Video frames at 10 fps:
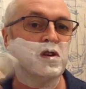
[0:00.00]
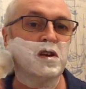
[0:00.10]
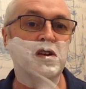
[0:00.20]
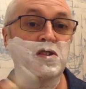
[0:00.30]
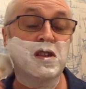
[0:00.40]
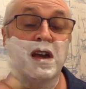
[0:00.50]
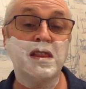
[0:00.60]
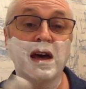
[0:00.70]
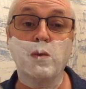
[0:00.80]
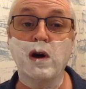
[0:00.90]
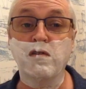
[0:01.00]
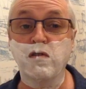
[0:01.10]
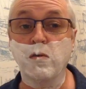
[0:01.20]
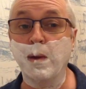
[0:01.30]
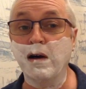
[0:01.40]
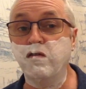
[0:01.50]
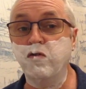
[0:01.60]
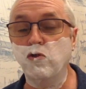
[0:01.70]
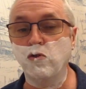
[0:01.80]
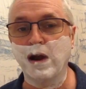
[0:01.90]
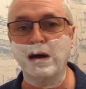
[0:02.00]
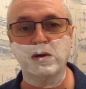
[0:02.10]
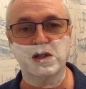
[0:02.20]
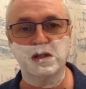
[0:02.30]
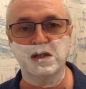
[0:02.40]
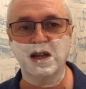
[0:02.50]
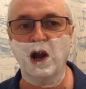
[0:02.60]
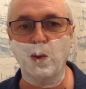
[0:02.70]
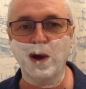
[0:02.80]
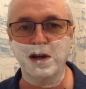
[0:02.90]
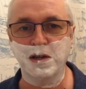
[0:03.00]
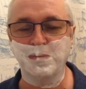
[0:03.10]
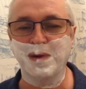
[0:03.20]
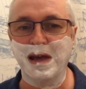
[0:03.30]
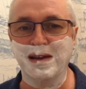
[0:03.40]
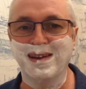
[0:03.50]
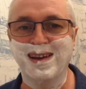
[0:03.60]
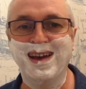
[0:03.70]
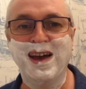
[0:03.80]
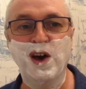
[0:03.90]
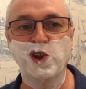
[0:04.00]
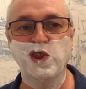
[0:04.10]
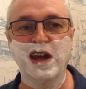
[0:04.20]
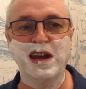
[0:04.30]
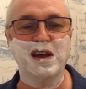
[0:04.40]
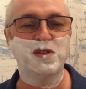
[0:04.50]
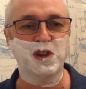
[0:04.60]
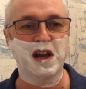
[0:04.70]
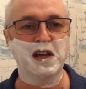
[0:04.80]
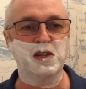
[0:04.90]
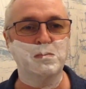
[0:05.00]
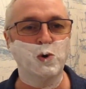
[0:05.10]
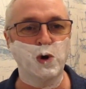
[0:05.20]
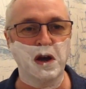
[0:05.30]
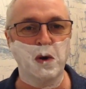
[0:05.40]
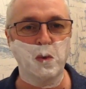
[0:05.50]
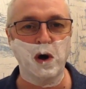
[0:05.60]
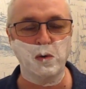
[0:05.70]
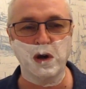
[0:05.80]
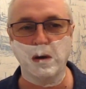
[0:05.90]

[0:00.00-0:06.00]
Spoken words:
It stayed that way for about 4 hours until I went to bed, and then the next morning I woke